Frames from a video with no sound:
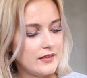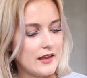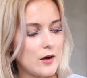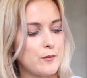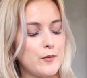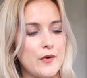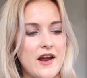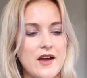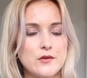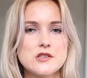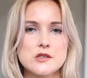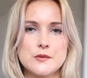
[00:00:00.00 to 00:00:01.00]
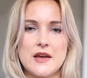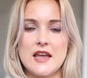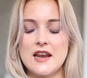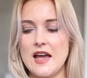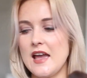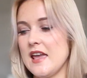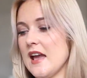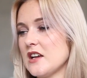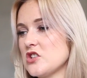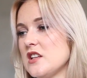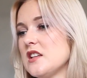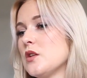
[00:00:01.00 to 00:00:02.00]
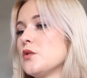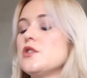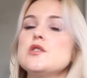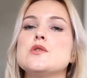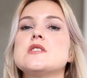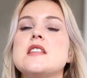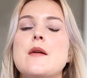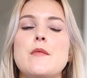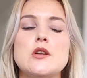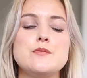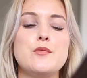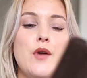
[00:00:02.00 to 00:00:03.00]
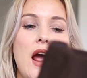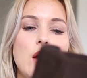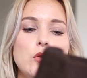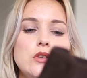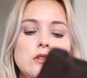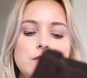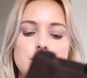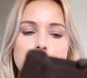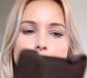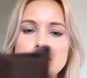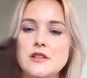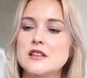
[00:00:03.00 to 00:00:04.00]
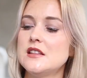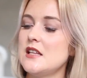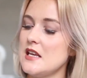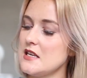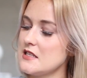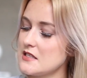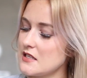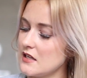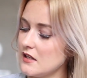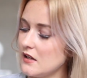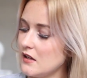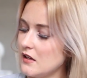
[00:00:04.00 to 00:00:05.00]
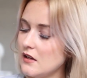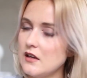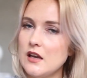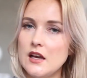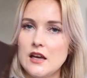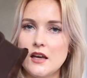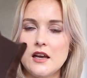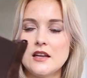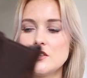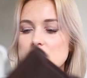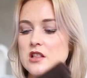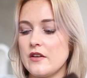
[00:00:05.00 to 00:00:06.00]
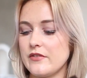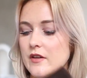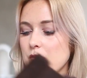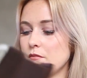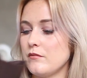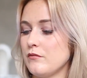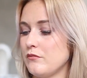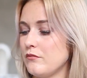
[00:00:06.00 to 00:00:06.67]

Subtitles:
They are brown suede. I actually don't use that much brown, but these, I just love them.